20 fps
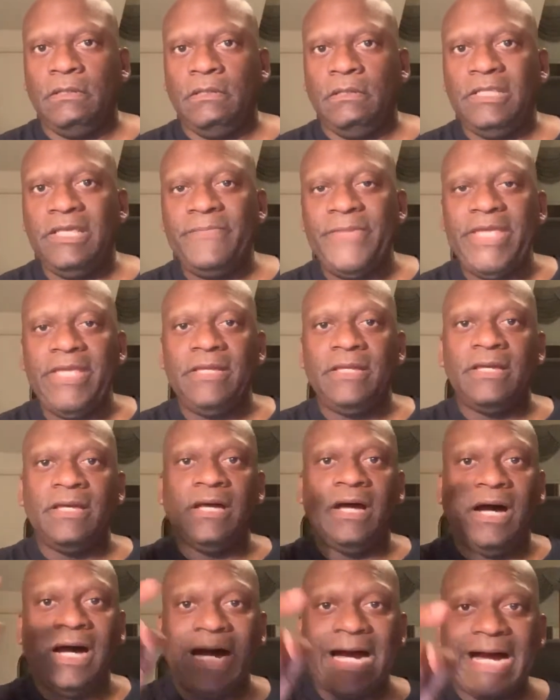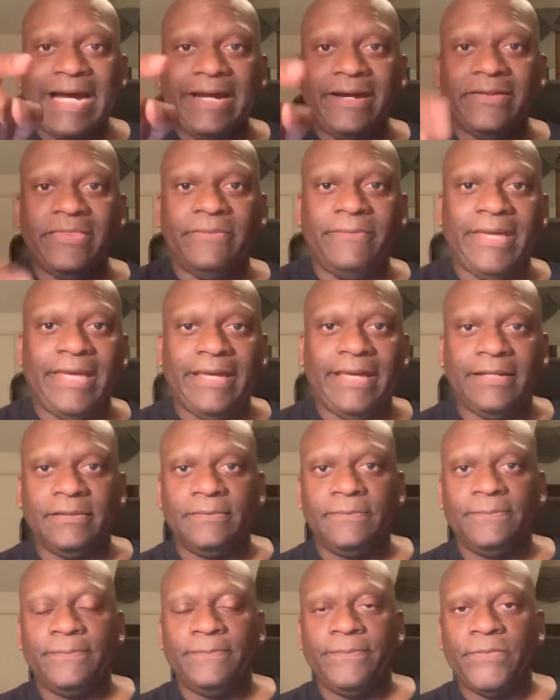Libby, hire the man.
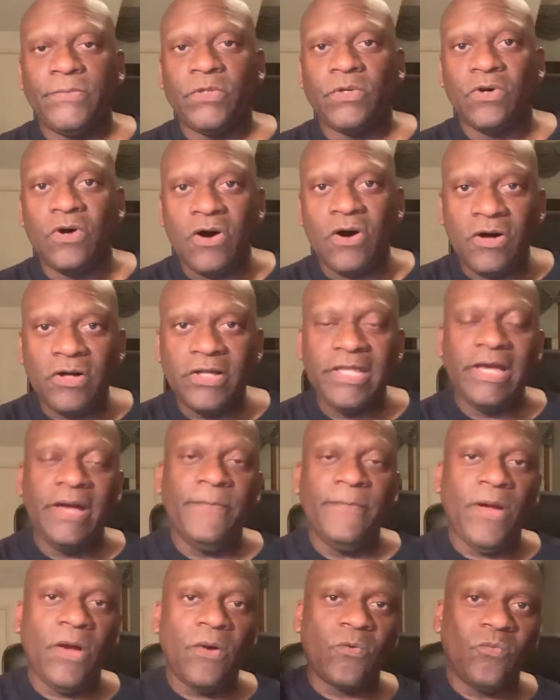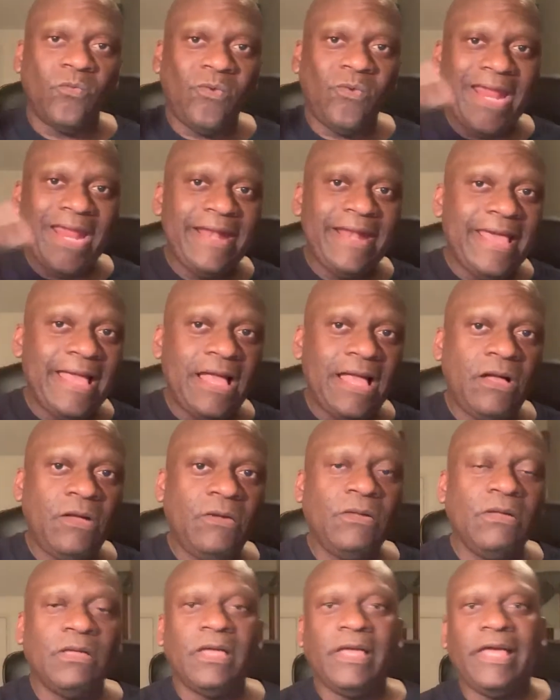Call him right
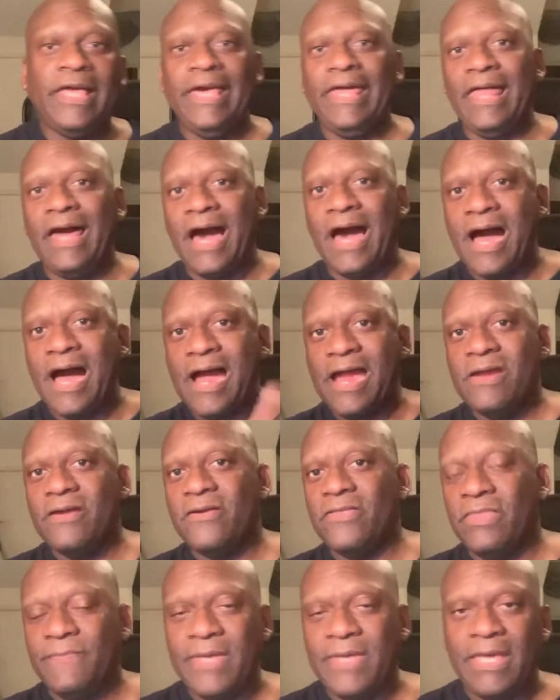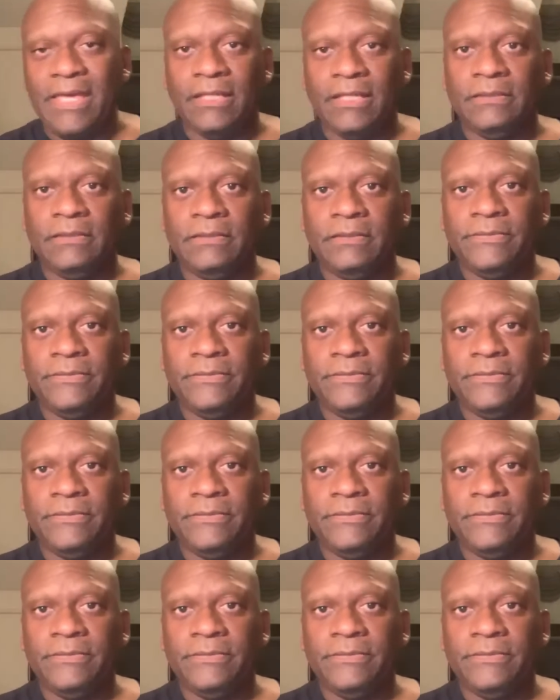now and hire the man